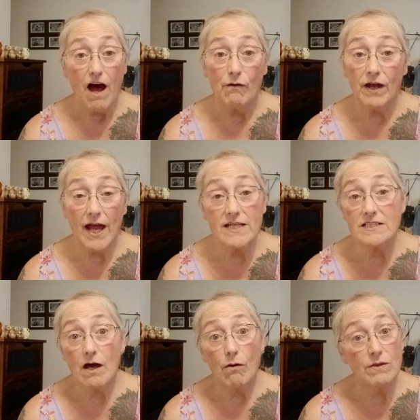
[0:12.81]
Okay,
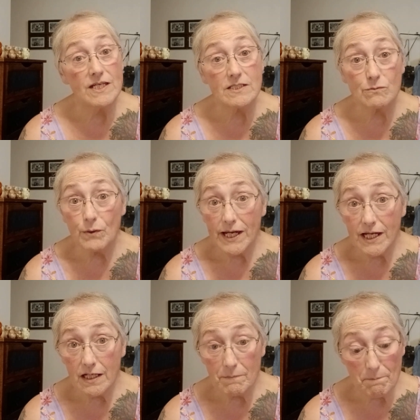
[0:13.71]
so this
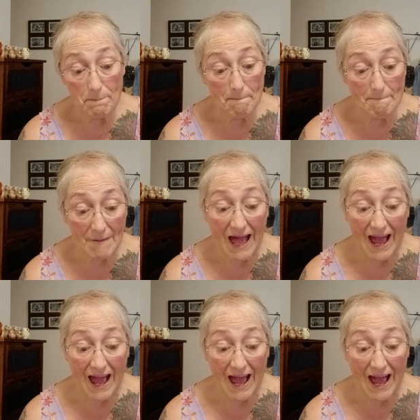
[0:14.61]
week I